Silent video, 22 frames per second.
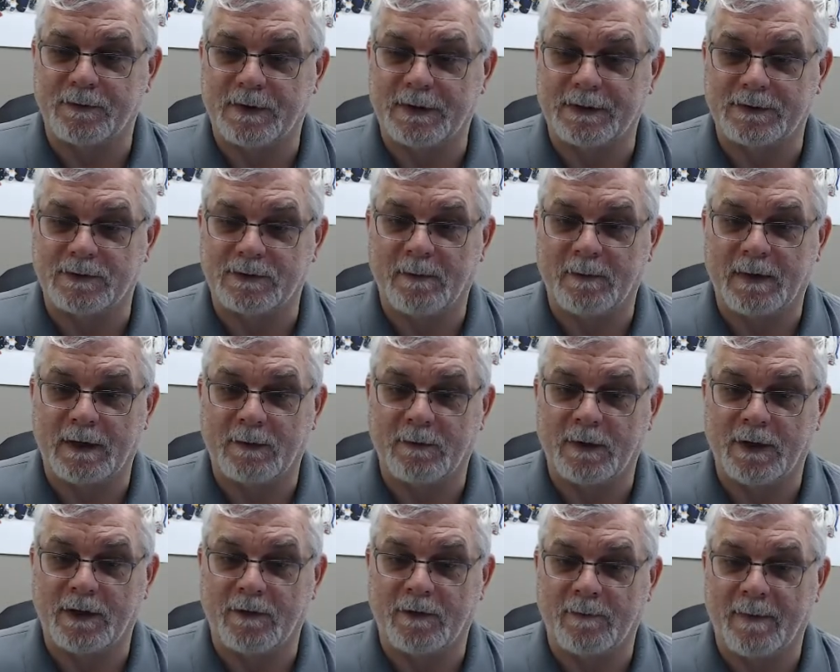you might run
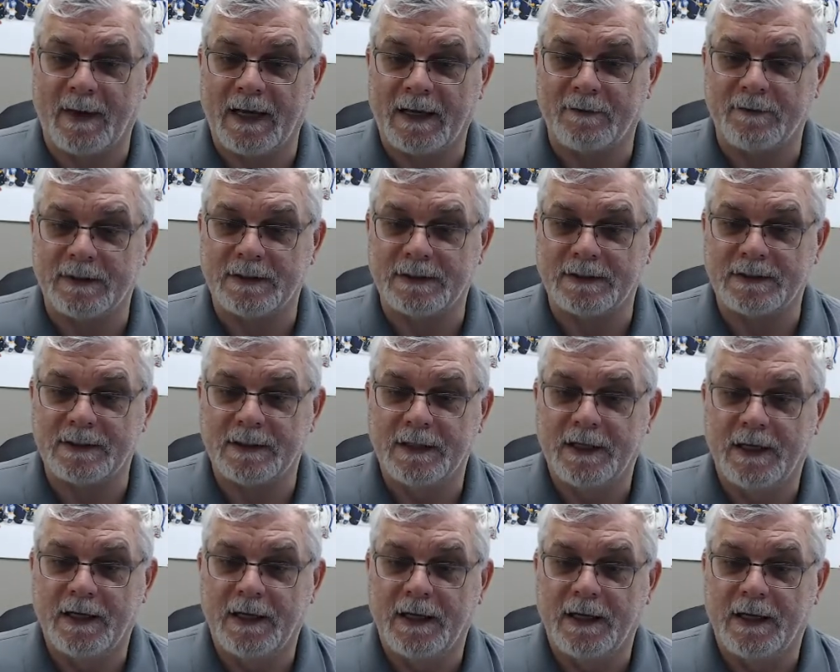out of batteries.
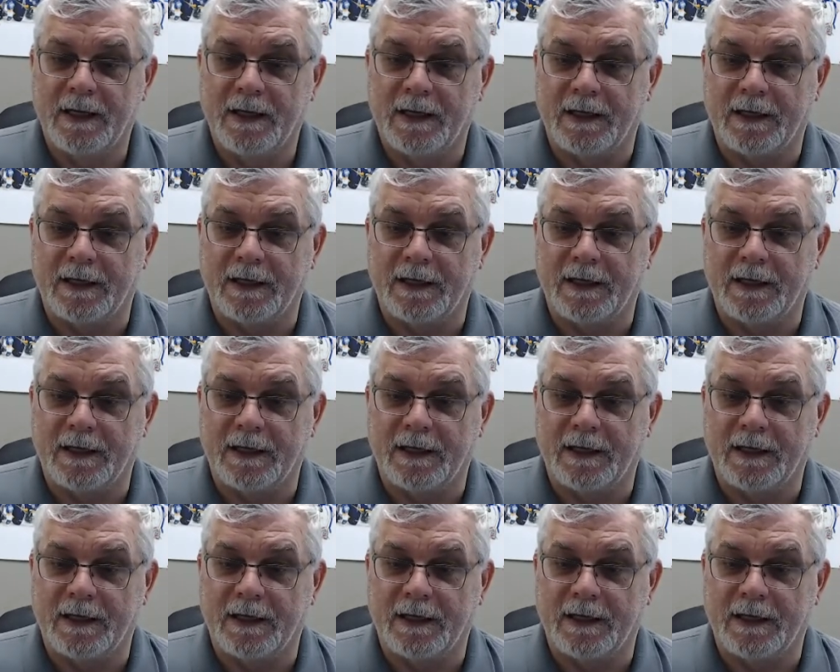It